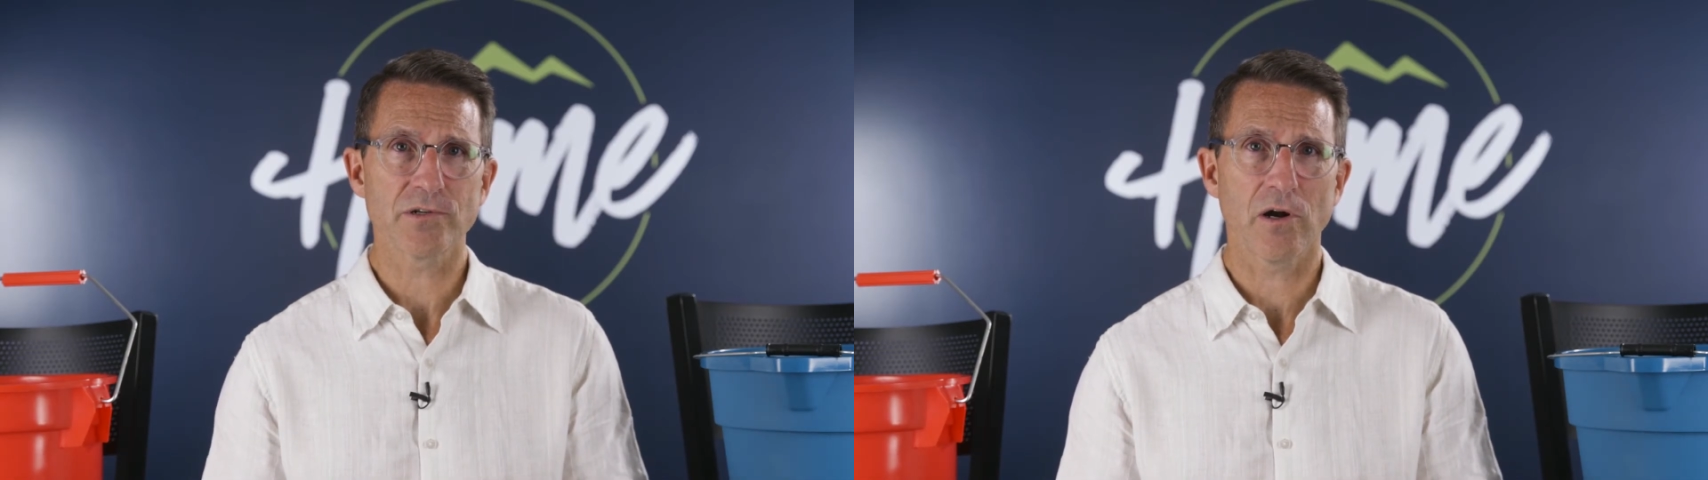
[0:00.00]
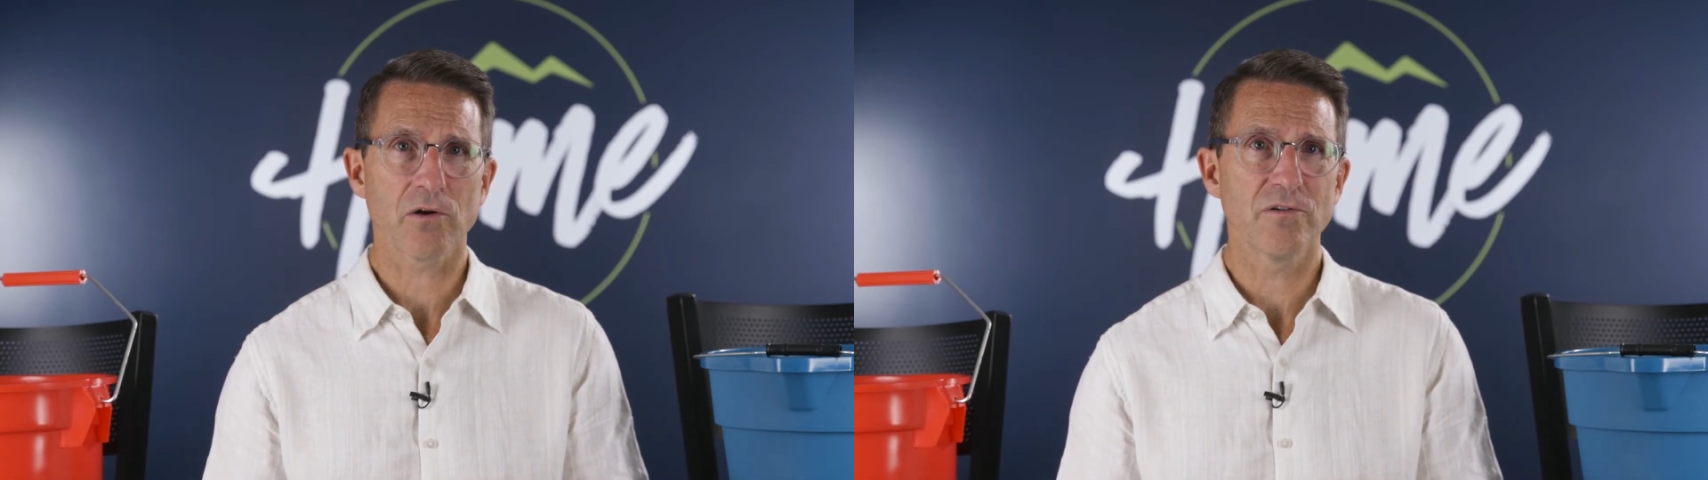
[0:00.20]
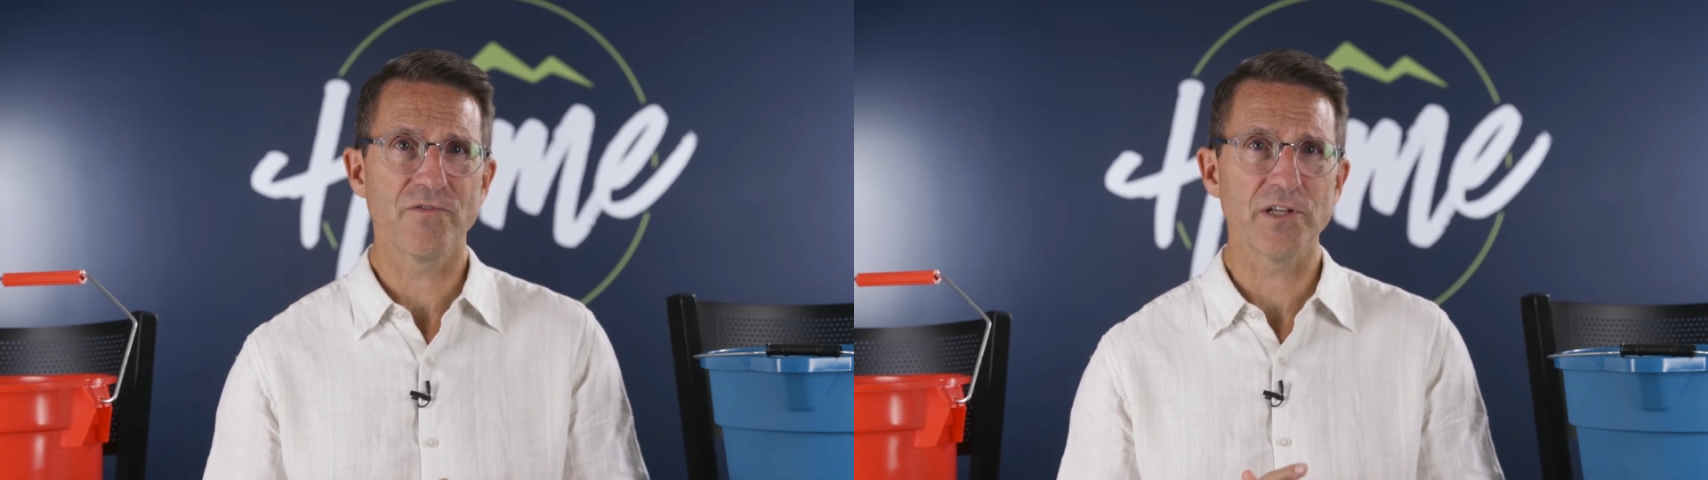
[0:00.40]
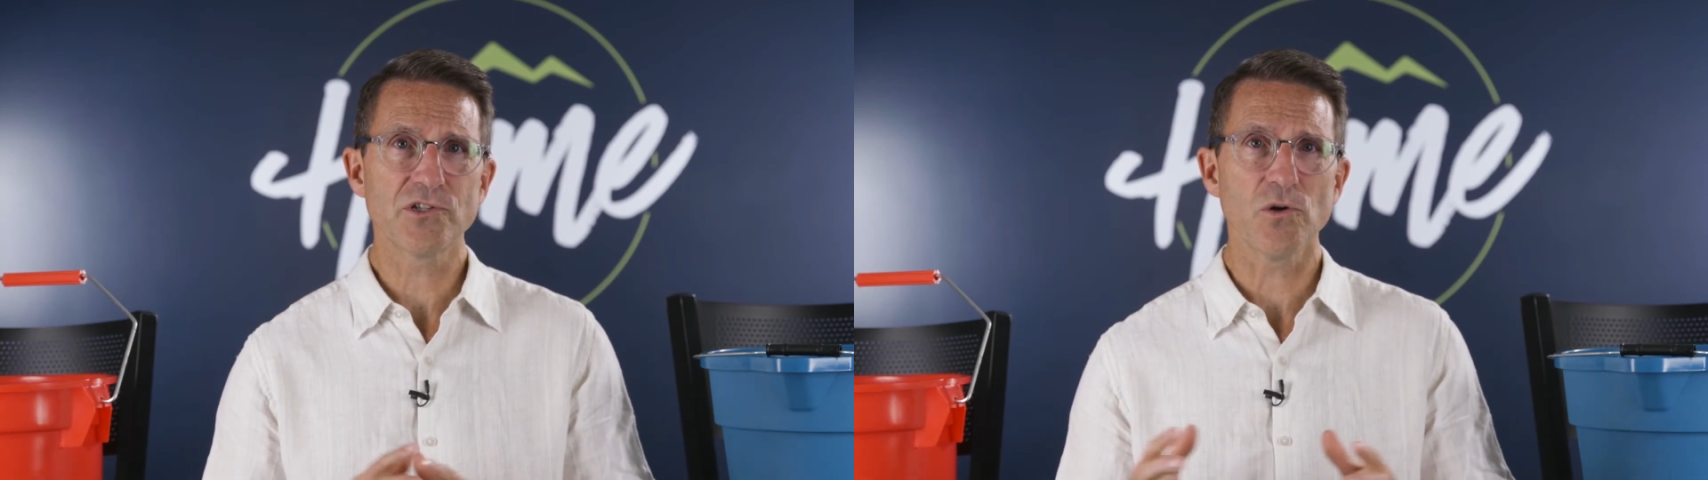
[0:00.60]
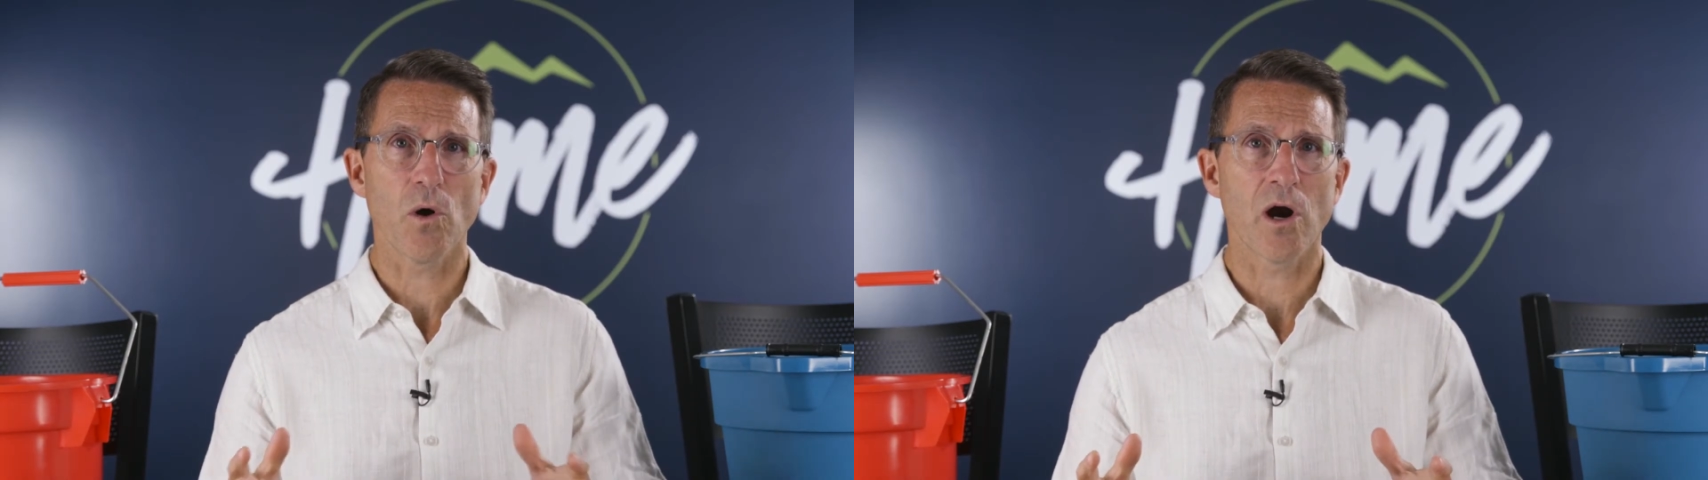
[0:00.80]
or how
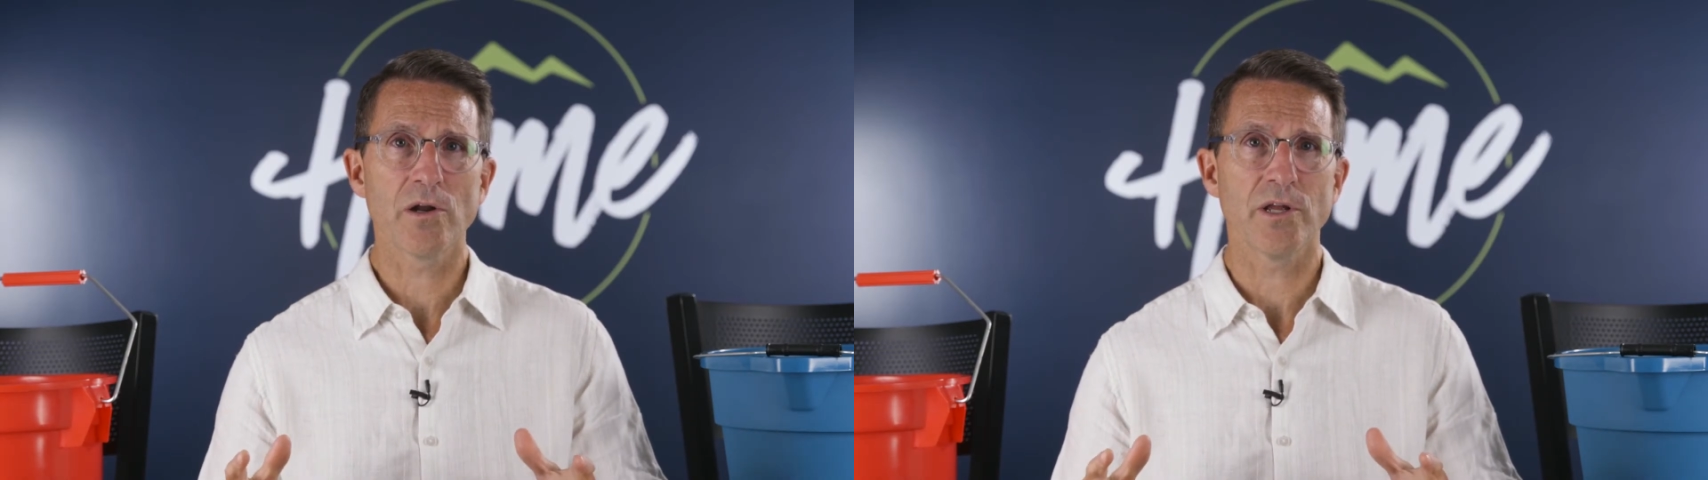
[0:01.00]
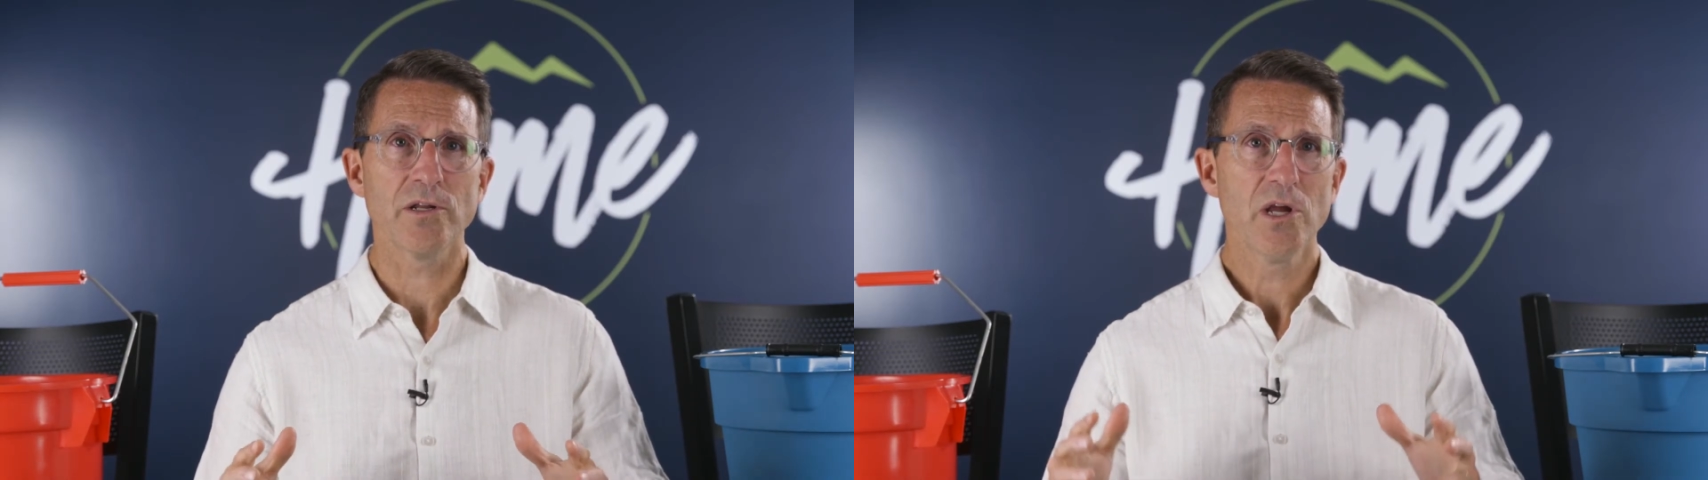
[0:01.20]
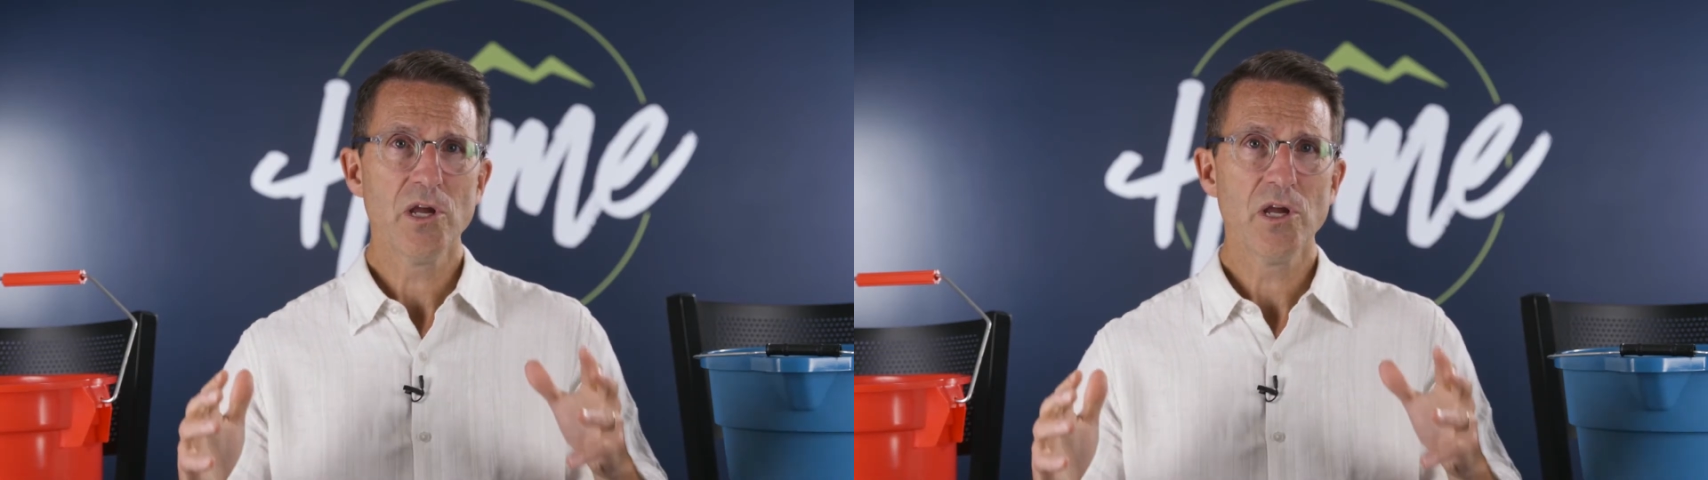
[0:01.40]
convinced you are that